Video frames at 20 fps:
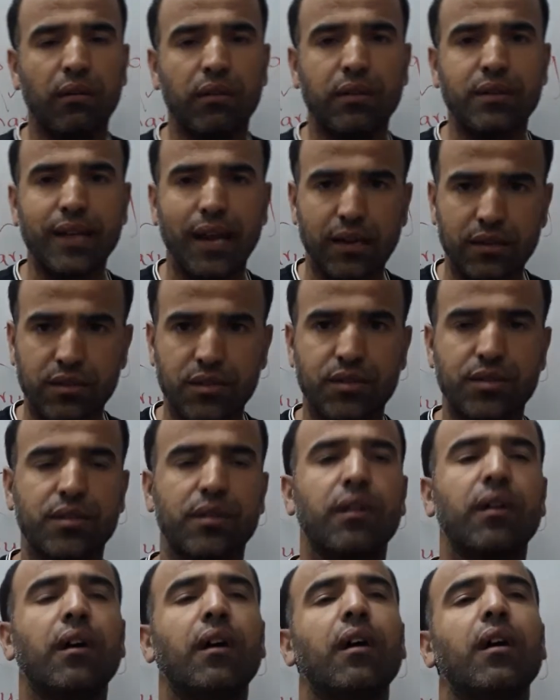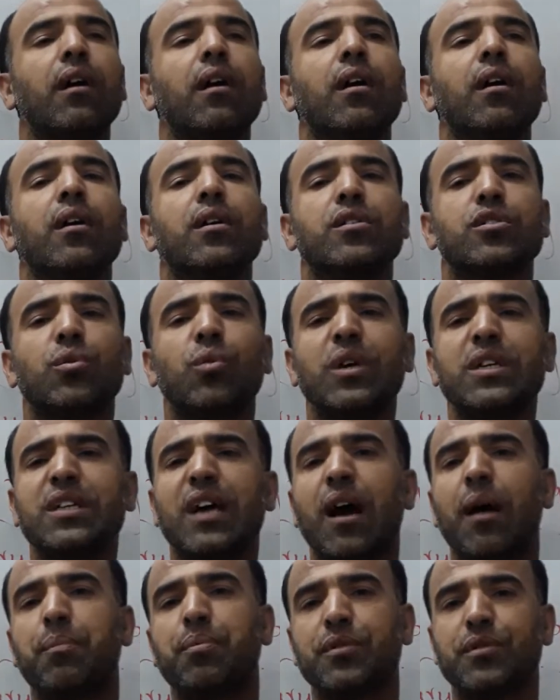texts. So what
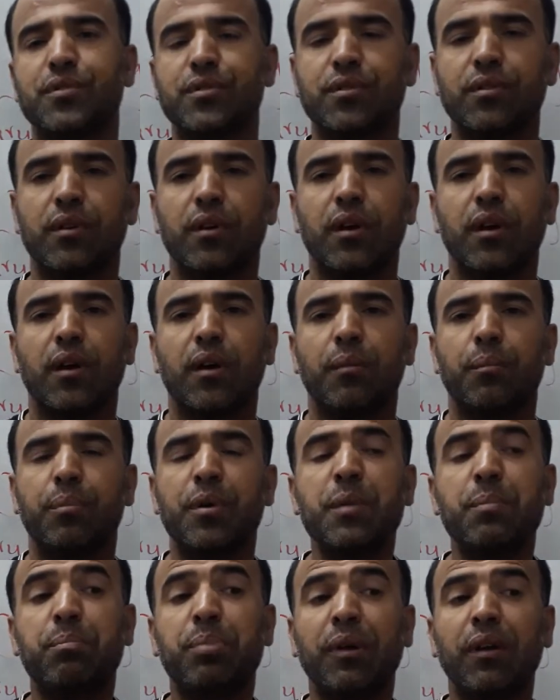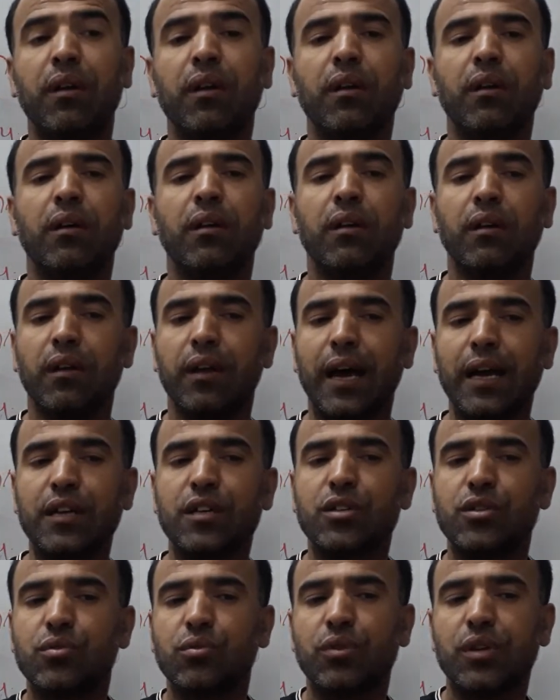happens? People
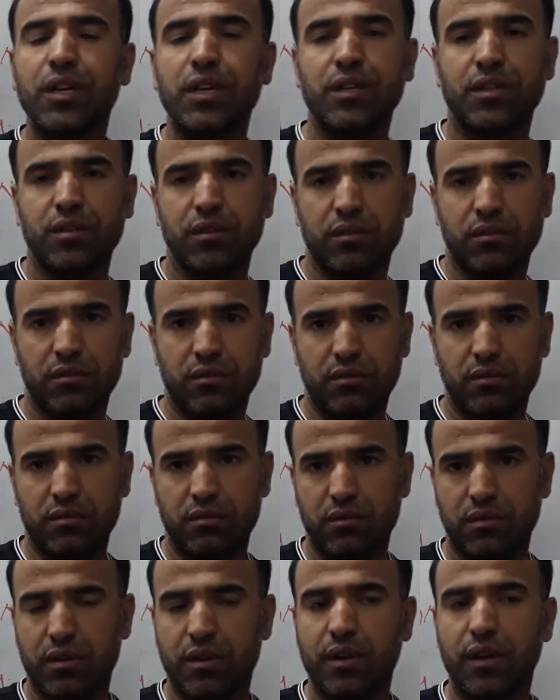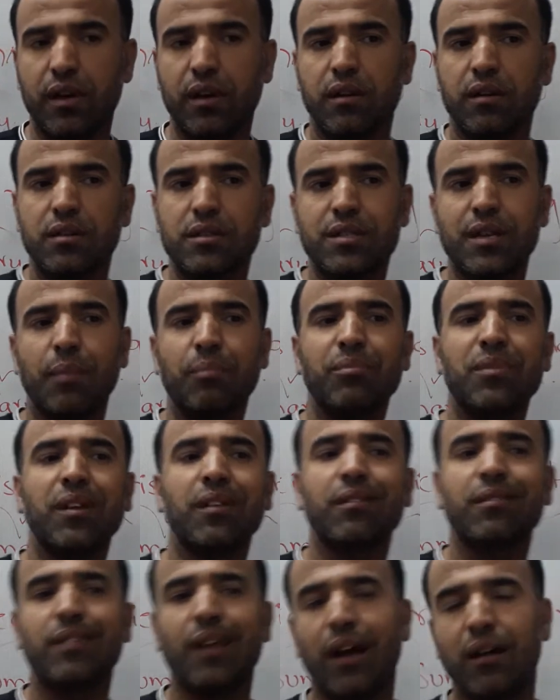like to read, clear,
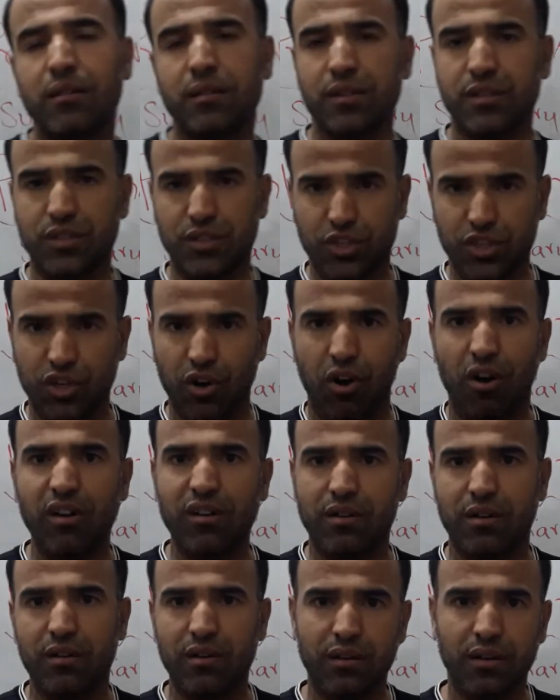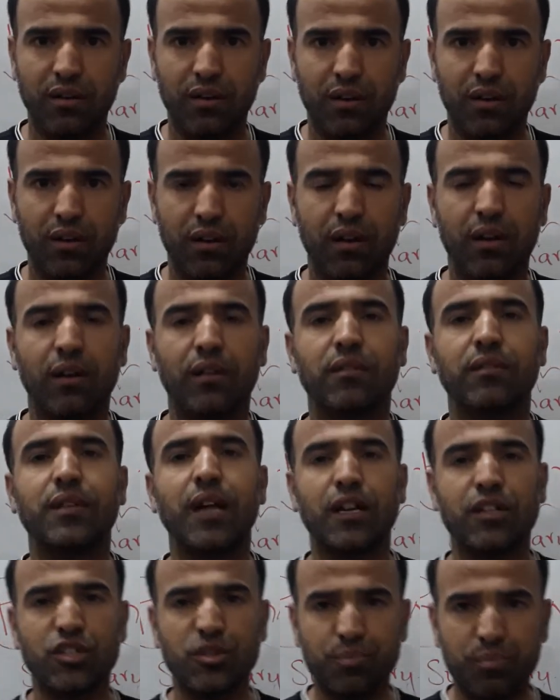something that is short,
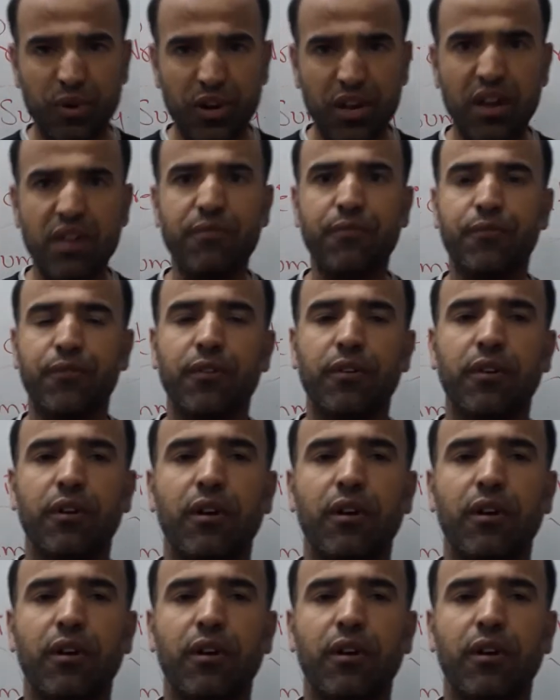that is brief,